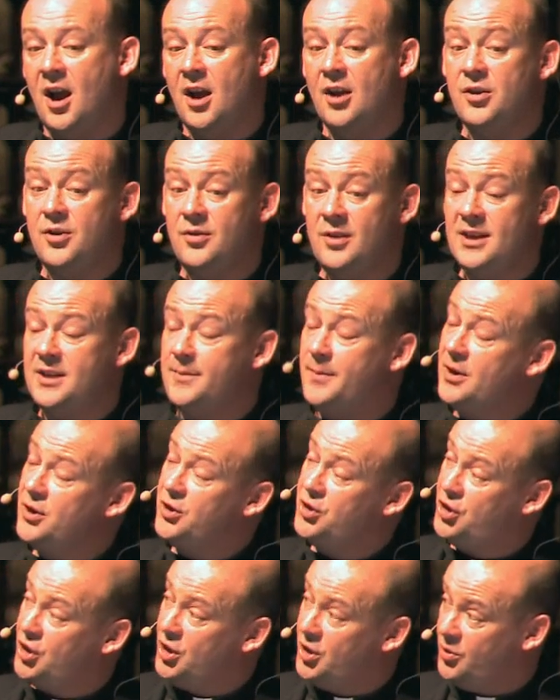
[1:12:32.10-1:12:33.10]
you need to be
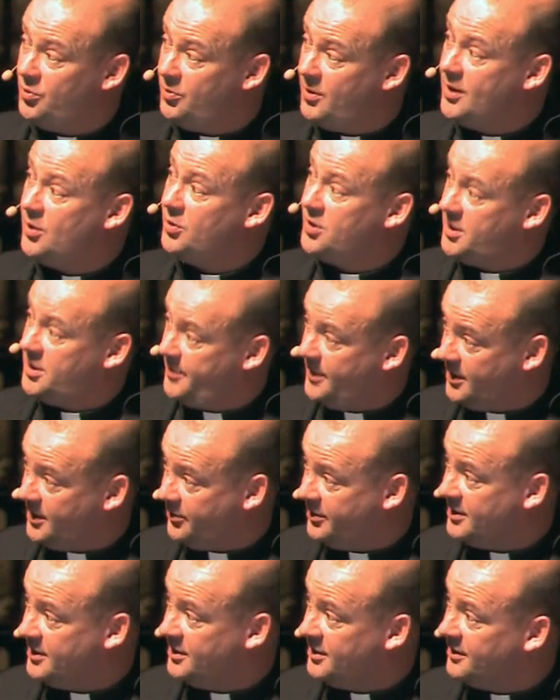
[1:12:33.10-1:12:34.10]
a Jew in order to be a
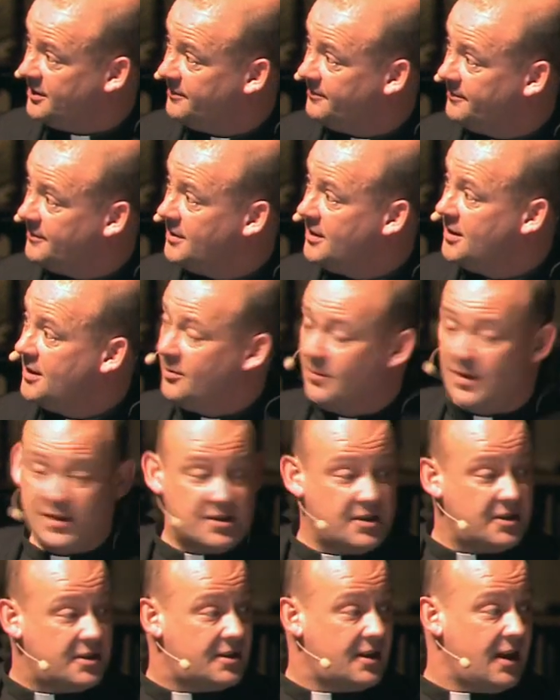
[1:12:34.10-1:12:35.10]
Christian,
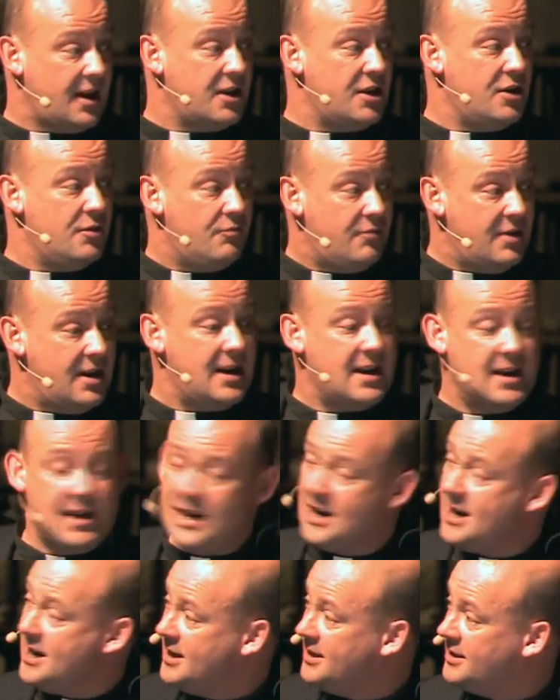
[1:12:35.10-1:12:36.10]
which is to say you really
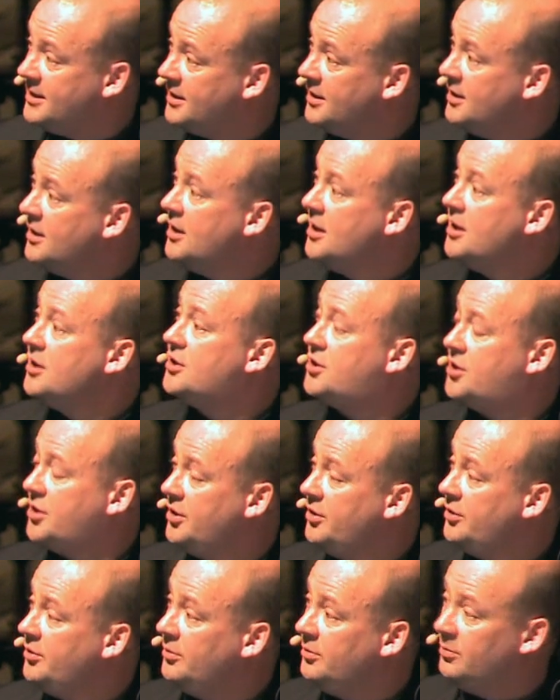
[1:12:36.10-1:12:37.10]
need
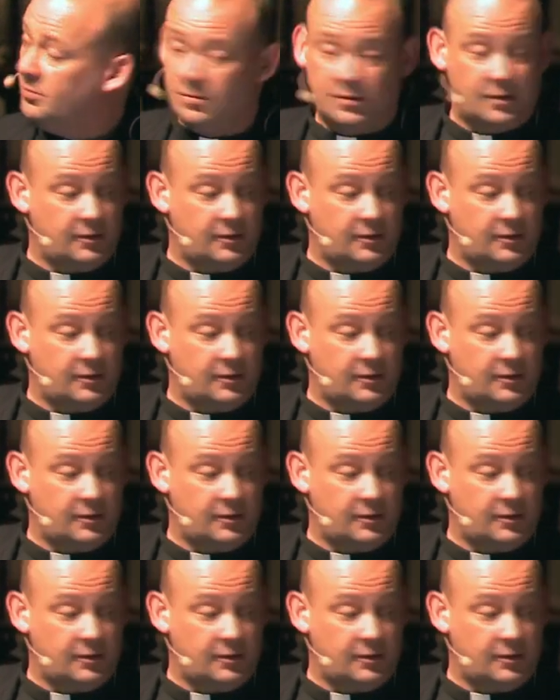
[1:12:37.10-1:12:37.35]
to